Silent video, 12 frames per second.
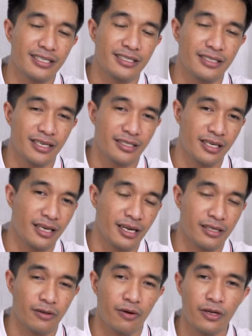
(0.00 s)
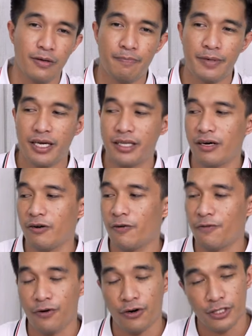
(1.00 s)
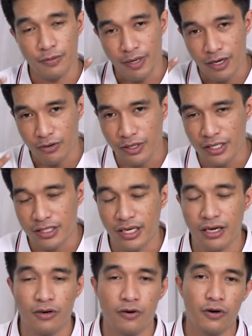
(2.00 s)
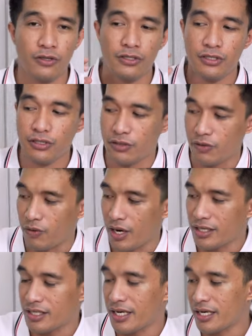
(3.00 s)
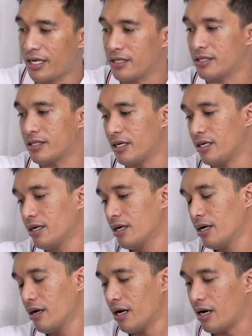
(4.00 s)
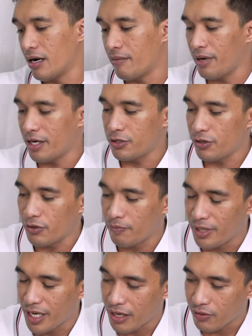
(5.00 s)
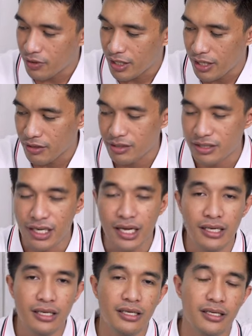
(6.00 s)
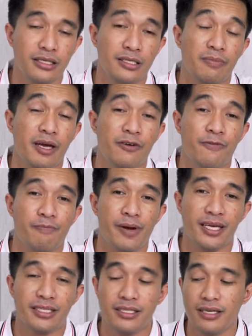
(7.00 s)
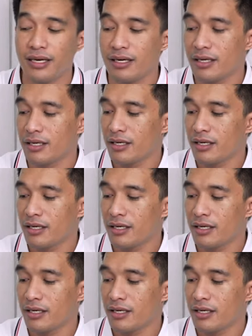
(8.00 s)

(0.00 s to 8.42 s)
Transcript: is just an electronic product, of course, meron din siyang cons. So as I can see, medyo binago nila yung stand. It is made of plastic.